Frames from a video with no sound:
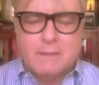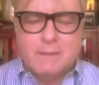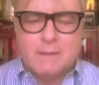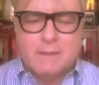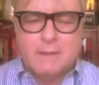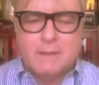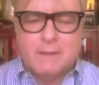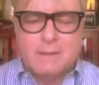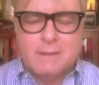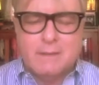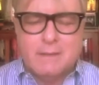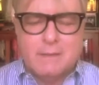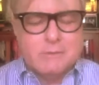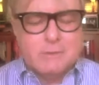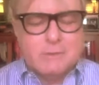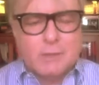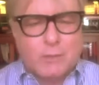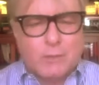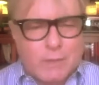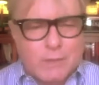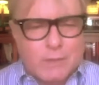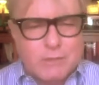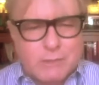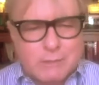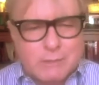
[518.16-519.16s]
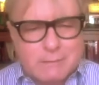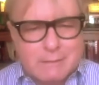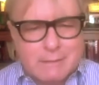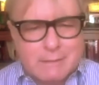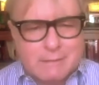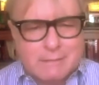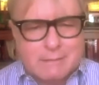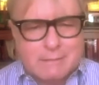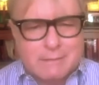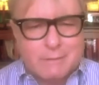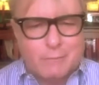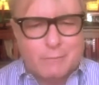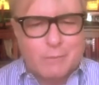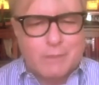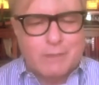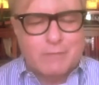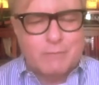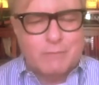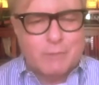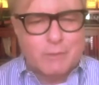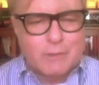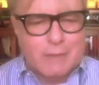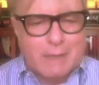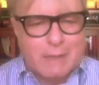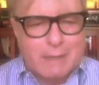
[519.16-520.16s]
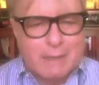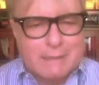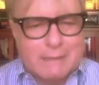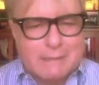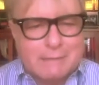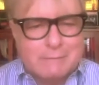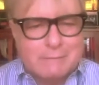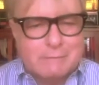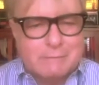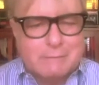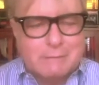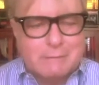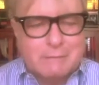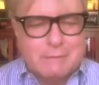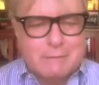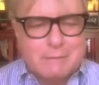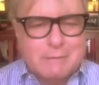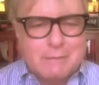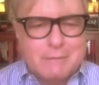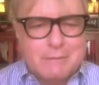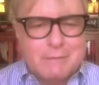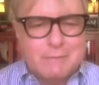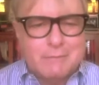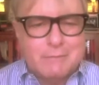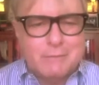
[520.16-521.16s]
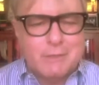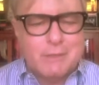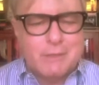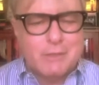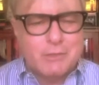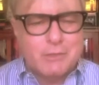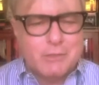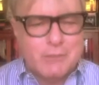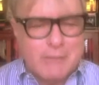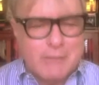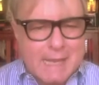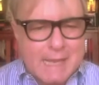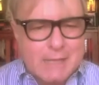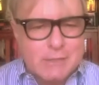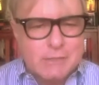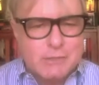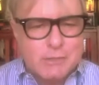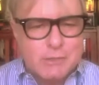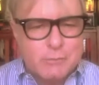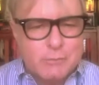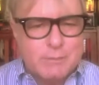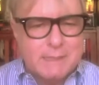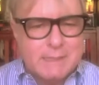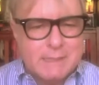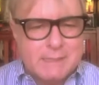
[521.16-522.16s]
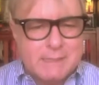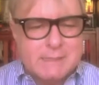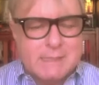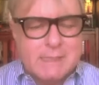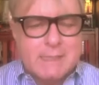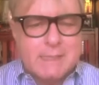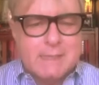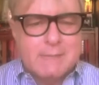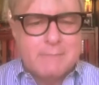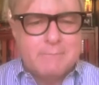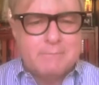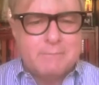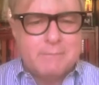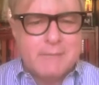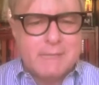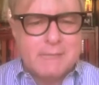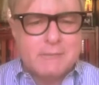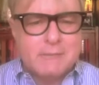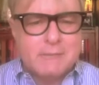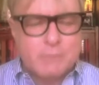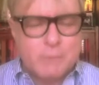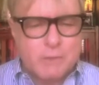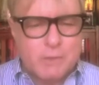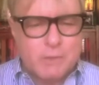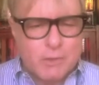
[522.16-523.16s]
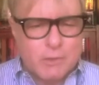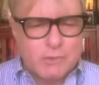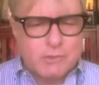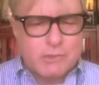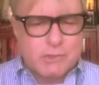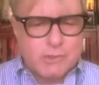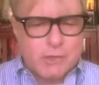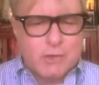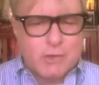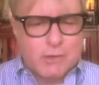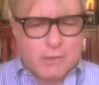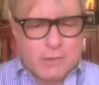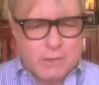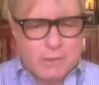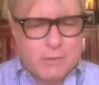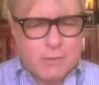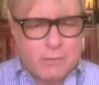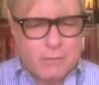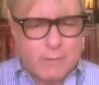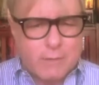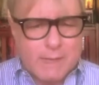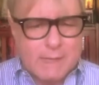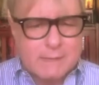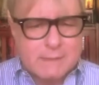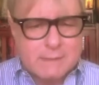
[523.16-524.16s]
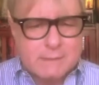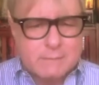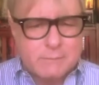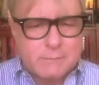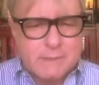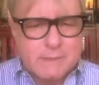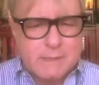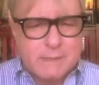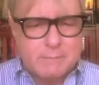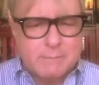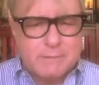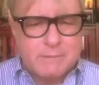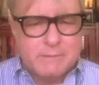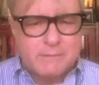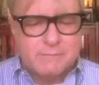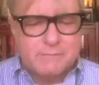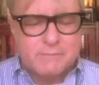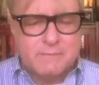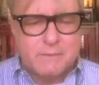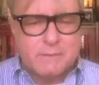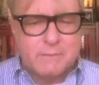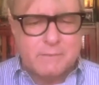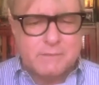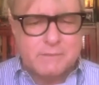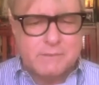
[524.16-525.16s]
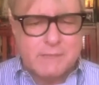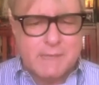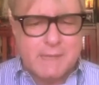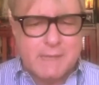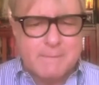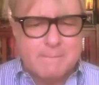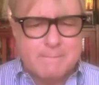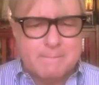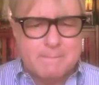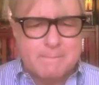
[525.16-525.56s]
was a question that one of your colleagues thought I should ask you, because that's where it all started, correct? Would that be fair to say?